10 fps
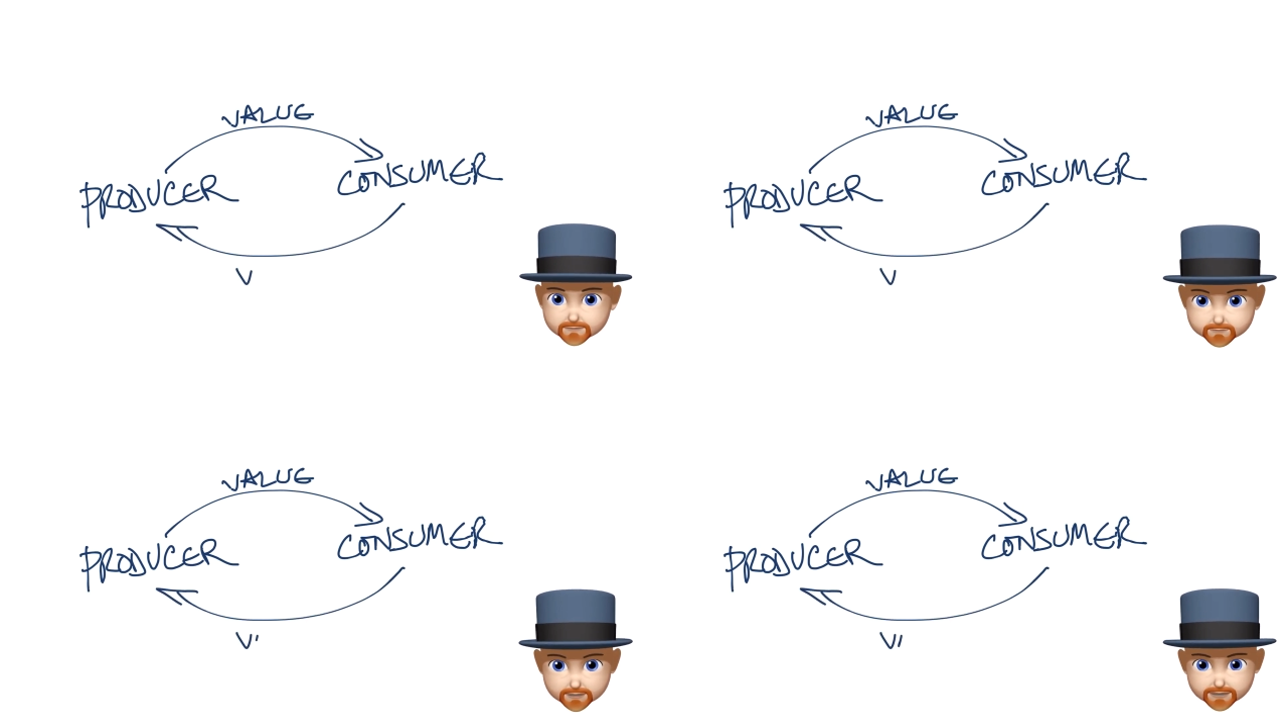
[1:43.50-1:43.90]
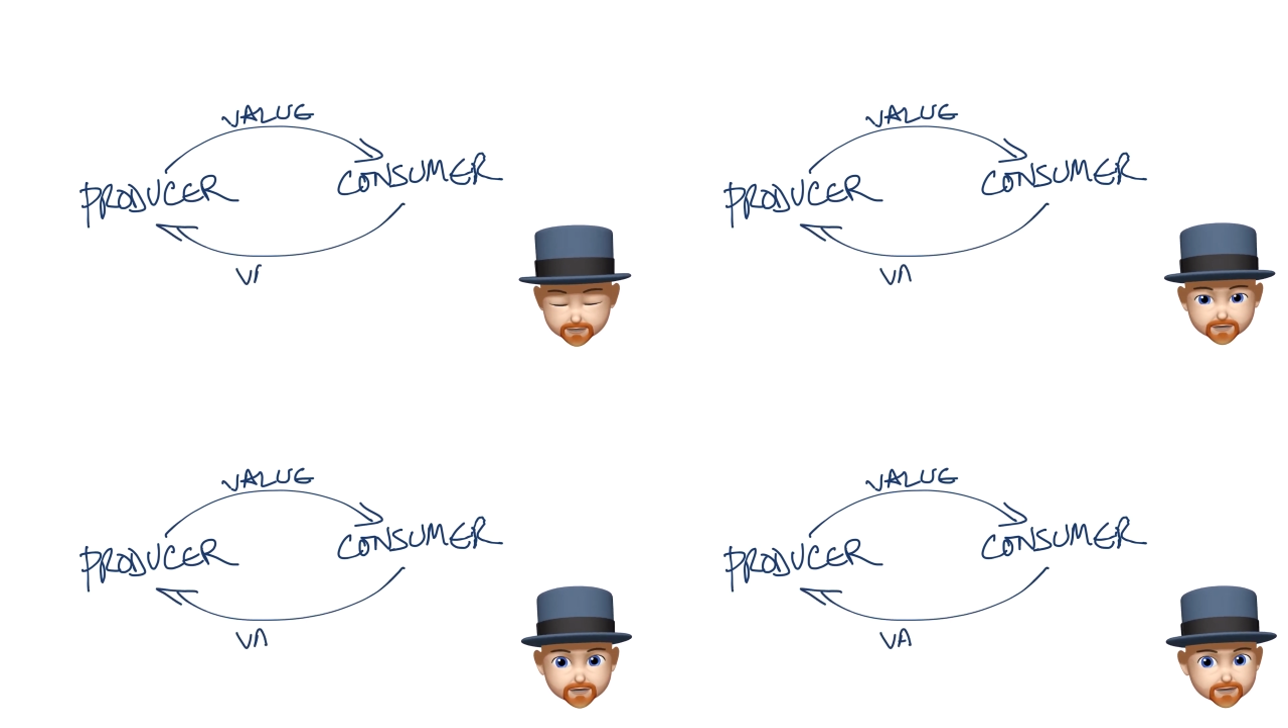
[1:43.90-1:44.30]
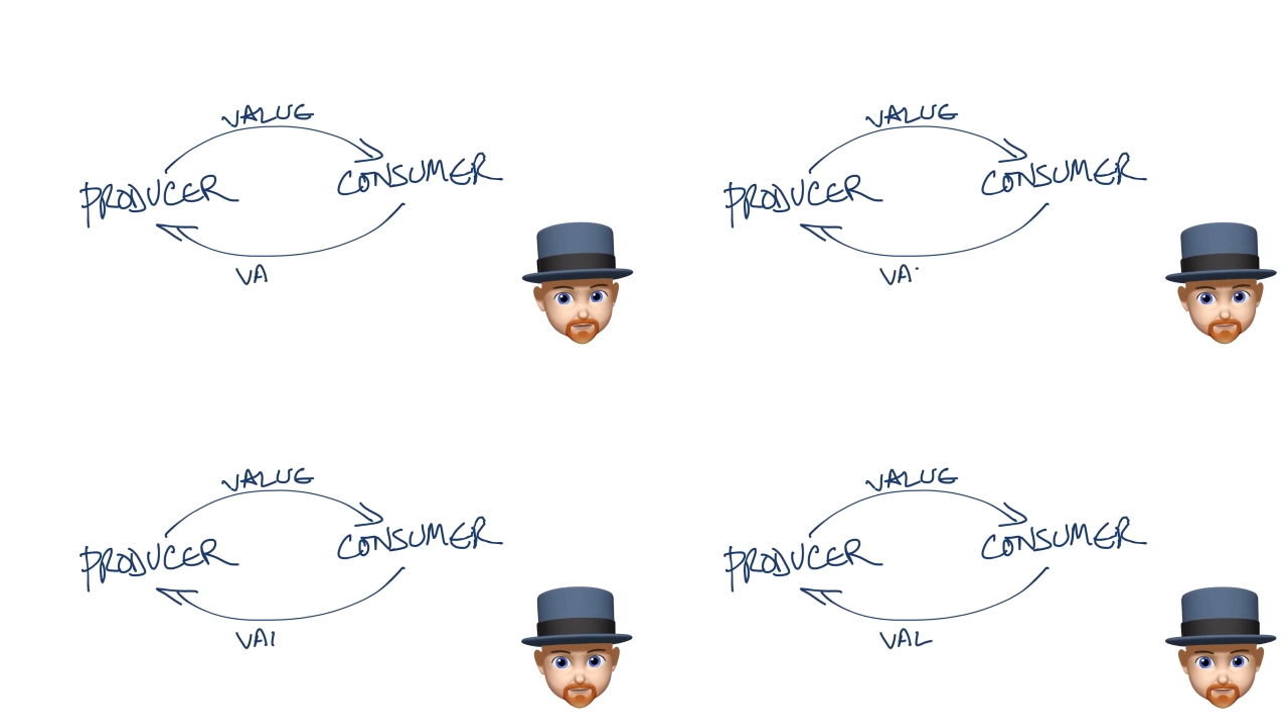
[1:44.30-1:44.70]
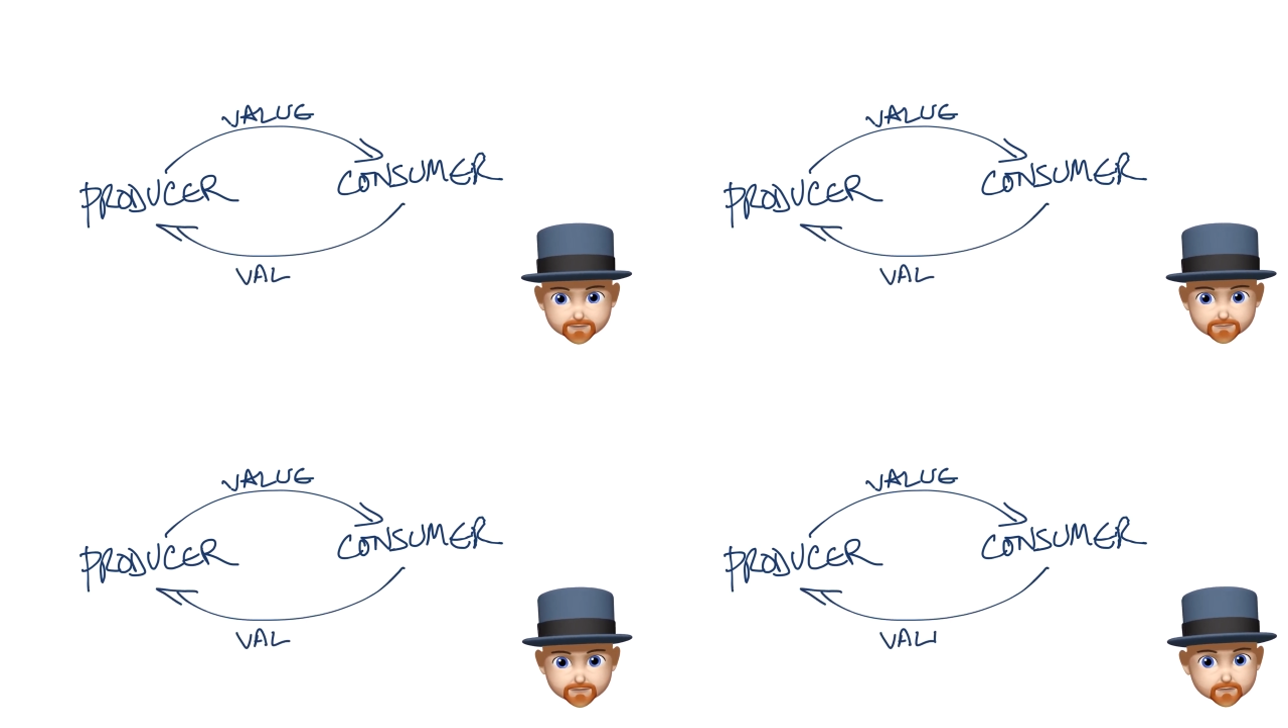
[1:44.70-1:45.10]
In
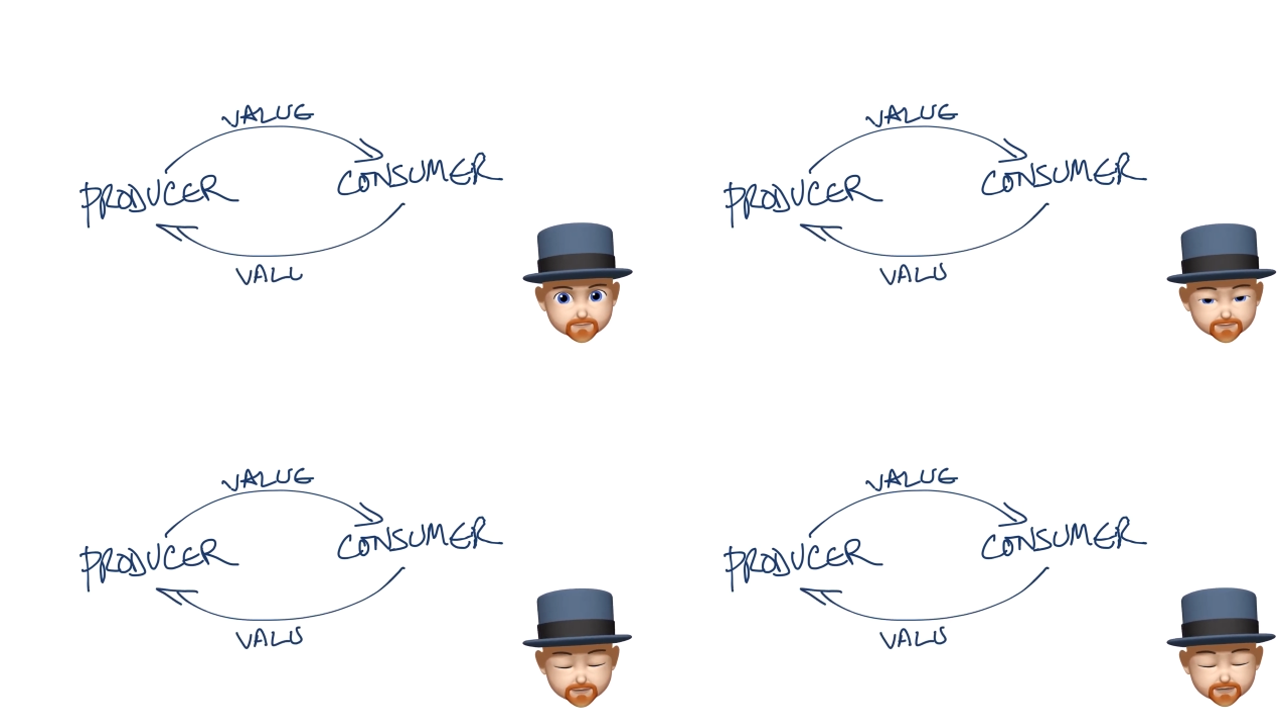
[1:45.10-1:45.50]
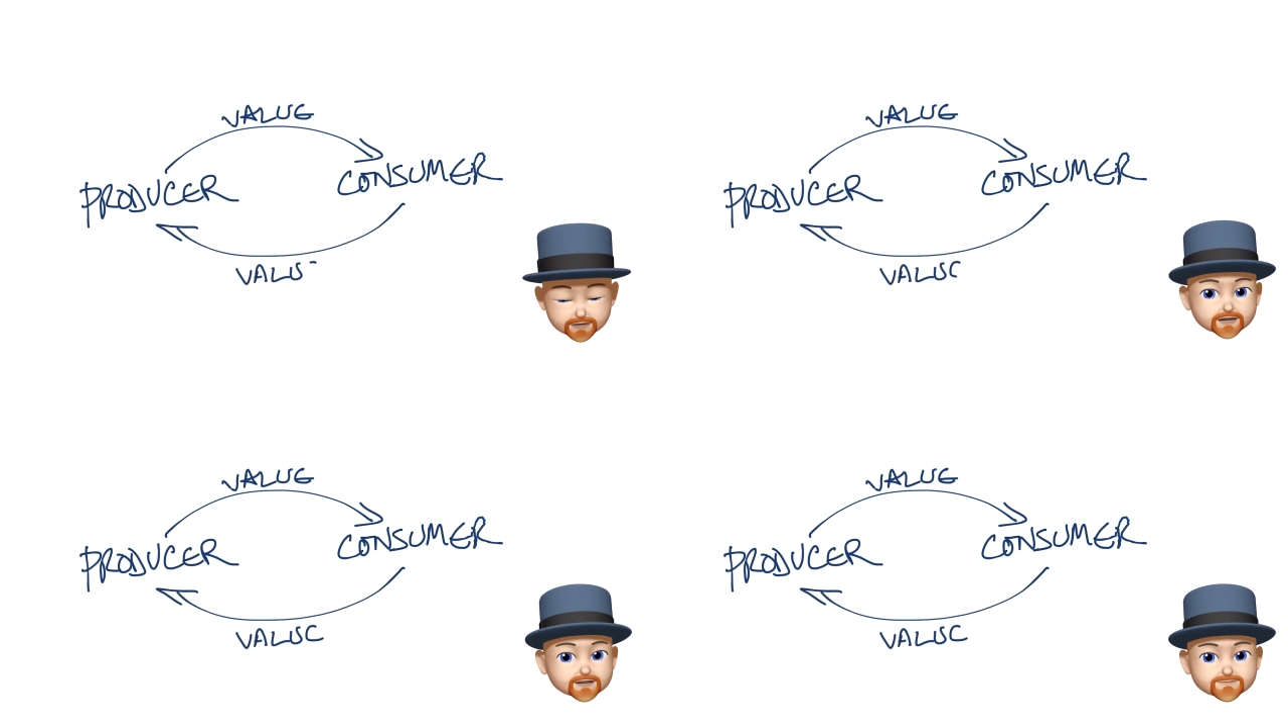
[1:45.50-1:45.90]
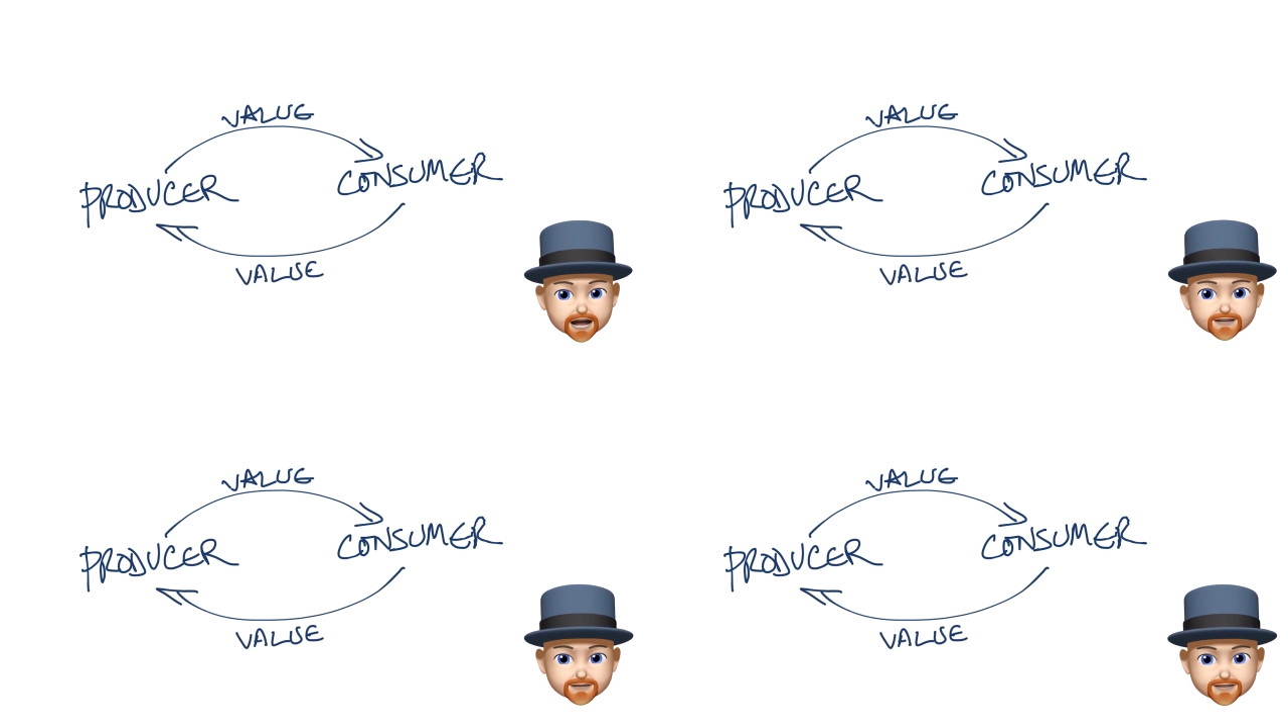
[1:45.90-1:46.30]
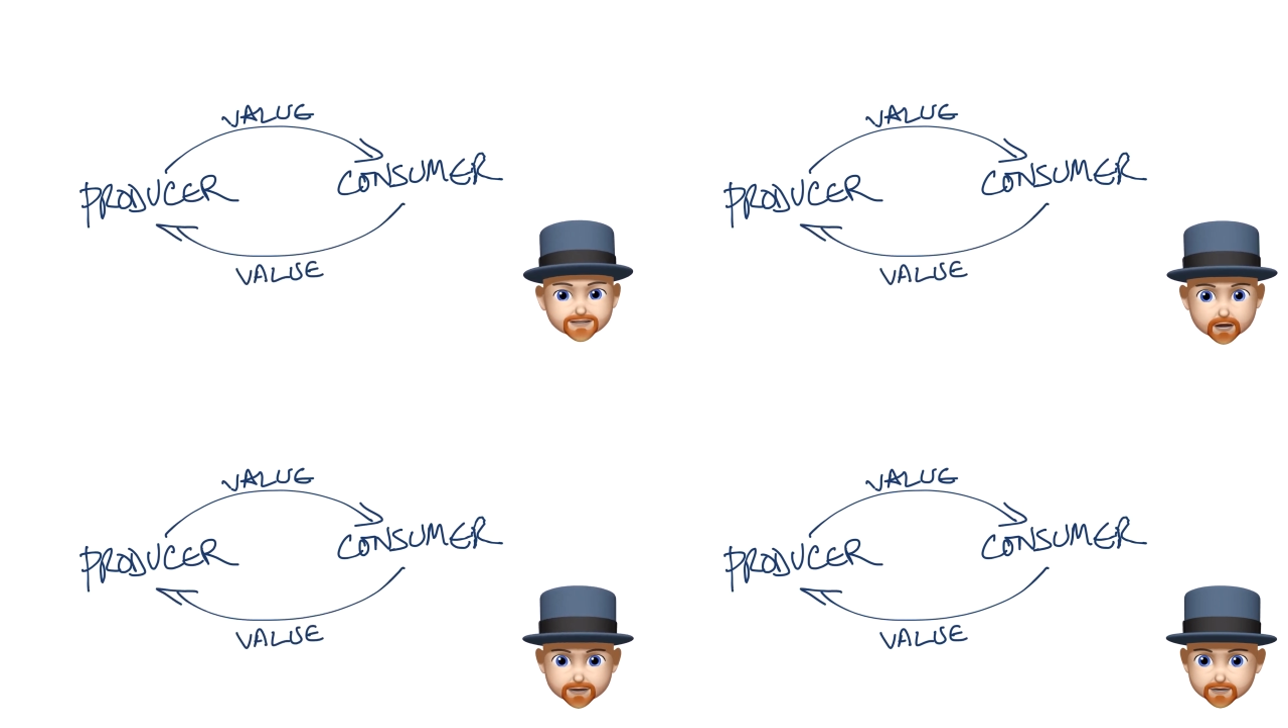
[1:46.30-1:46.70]
the Silicon Valley
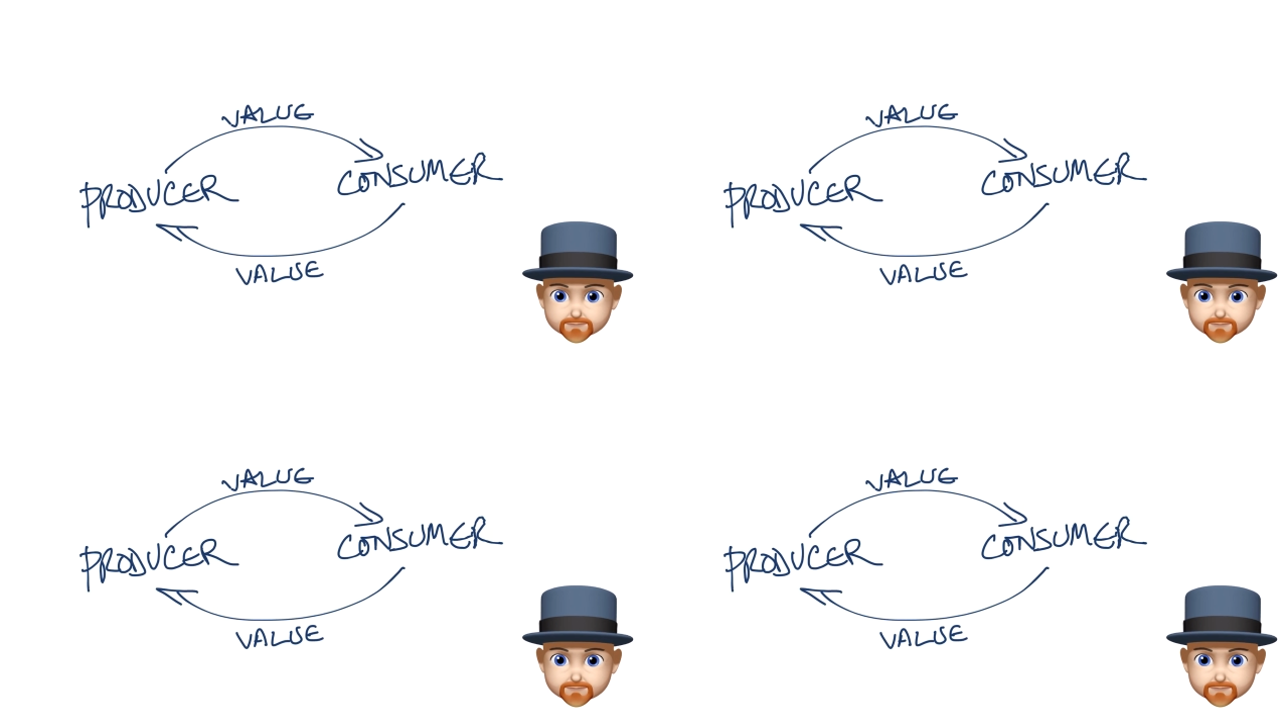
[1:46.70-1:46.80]
style,